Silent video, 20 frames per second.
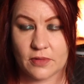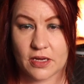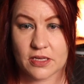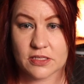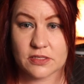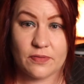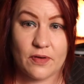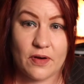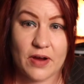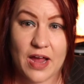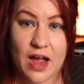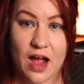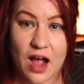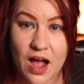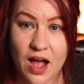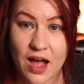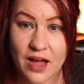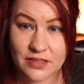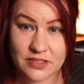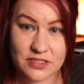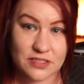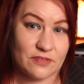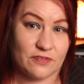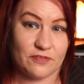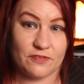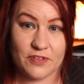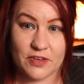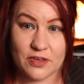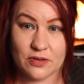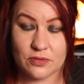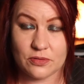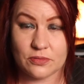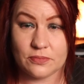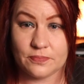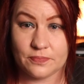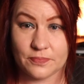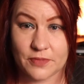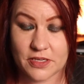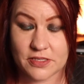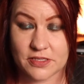like, it's very hard to feel
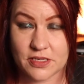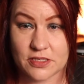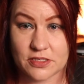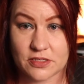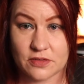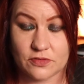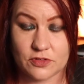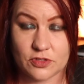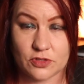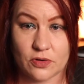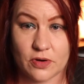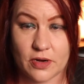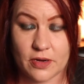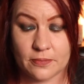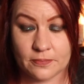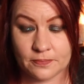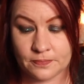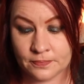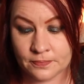a sense of joy.